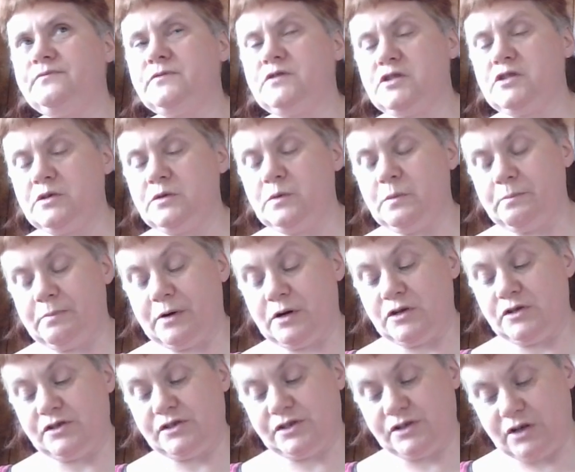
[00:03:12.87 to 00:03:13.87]
to
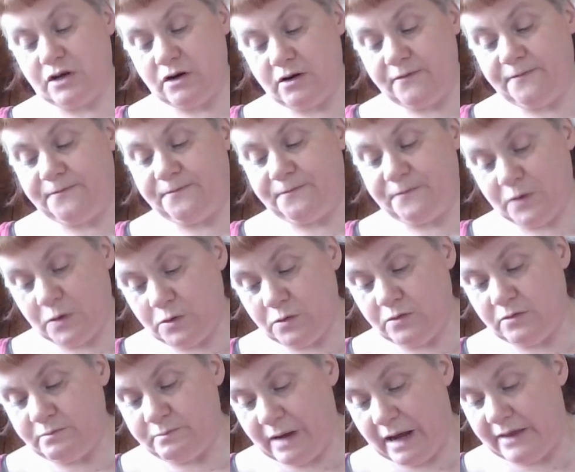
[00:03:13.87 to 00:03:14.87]
preserve
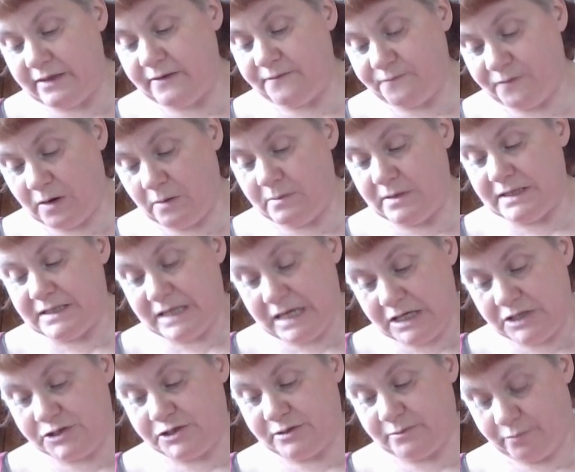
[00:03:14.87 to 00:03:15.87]
food by the
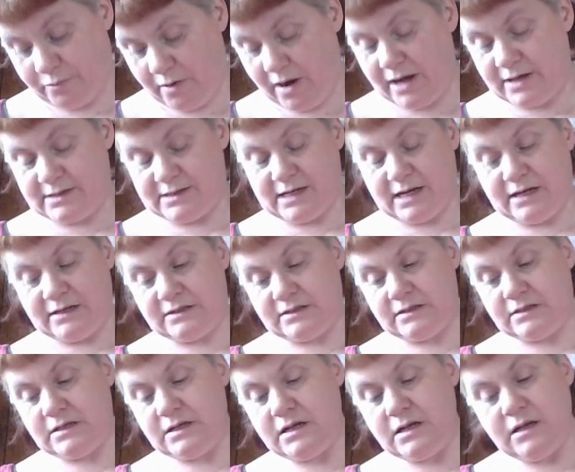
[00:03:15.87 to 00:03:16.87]
fermentation
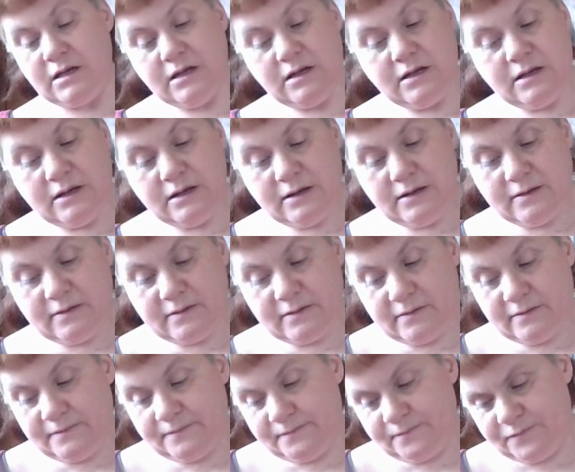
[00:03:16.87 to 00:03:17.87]
process.
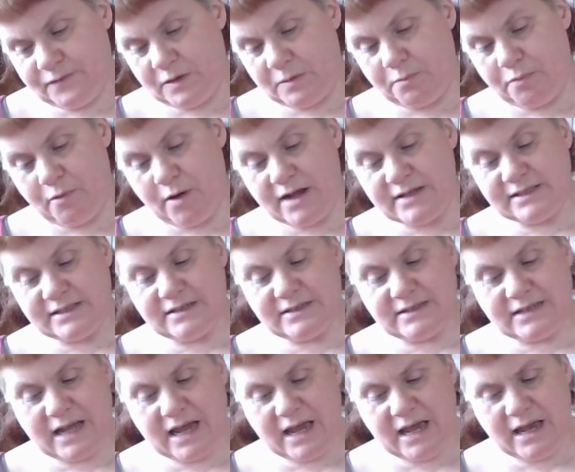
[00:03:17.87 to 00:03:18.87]
The present
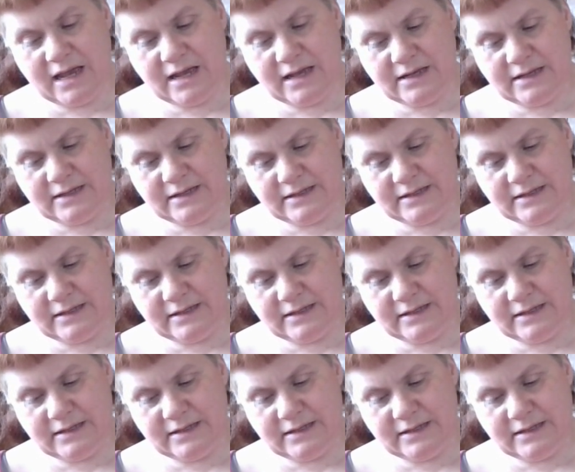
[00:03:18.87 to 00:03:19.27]
day